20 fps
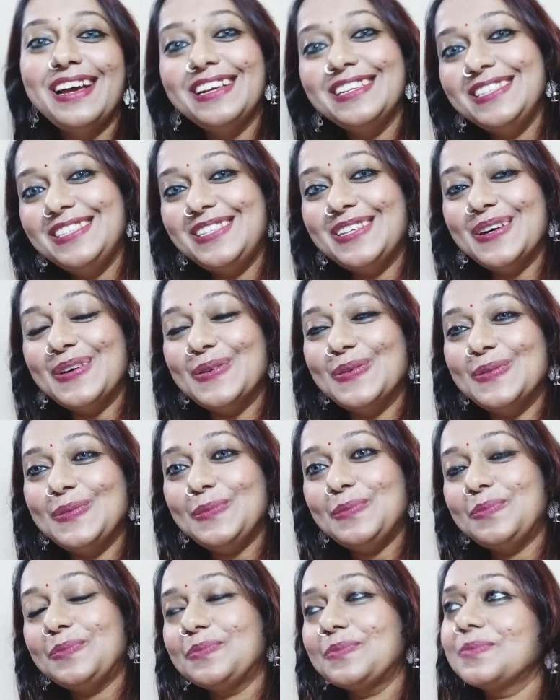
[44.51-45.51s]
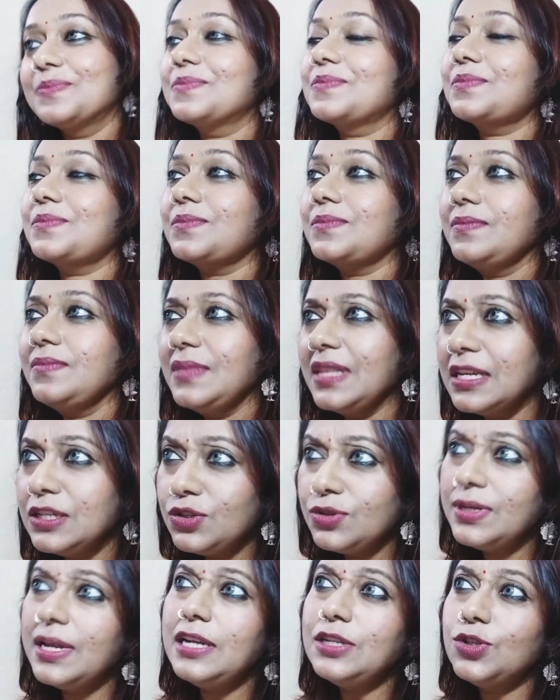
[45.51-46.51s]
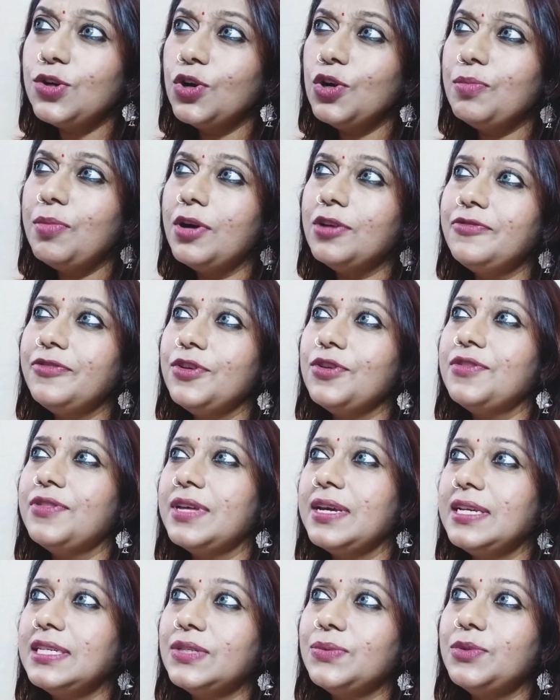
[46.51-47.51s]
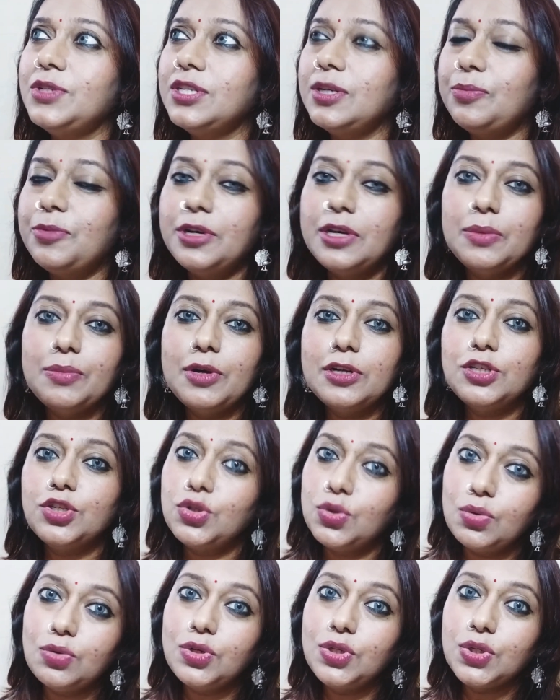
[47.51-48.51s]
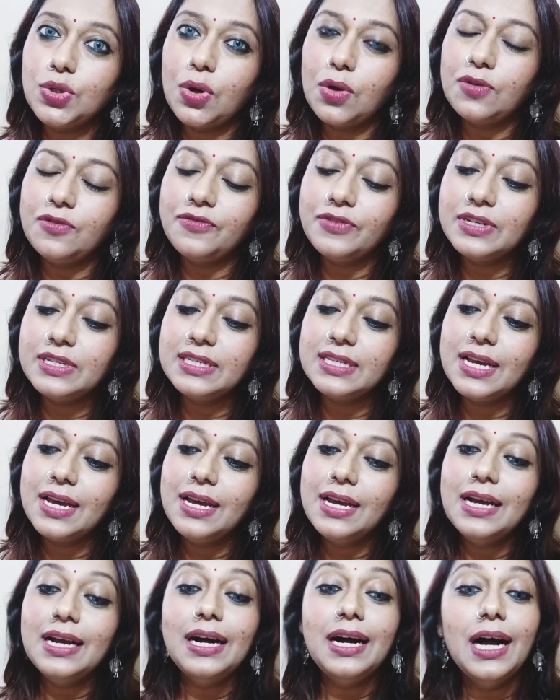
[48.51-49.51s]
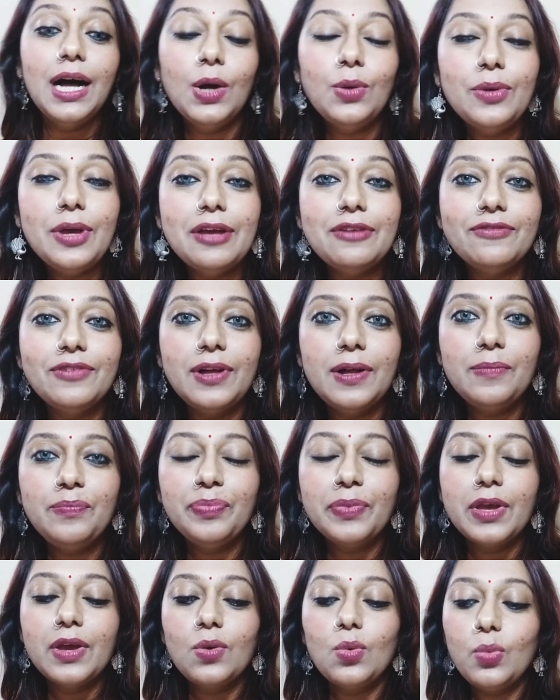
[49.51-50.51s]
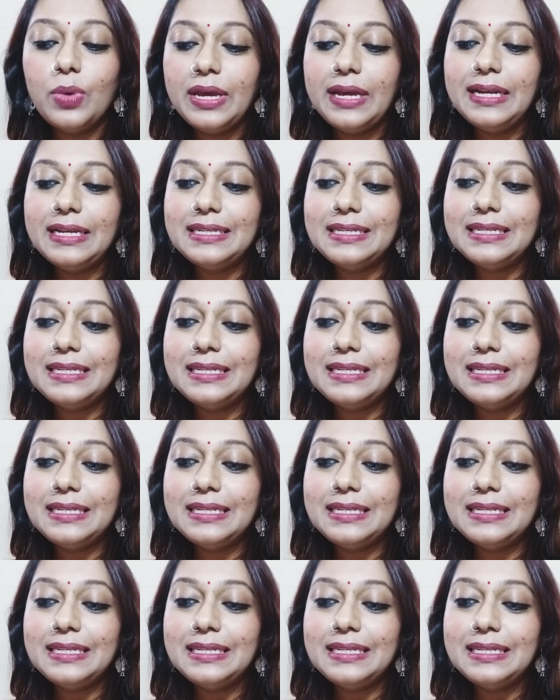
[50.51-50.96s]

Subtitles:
So today I'll talk about few things which are pretty much known to all of us. However, we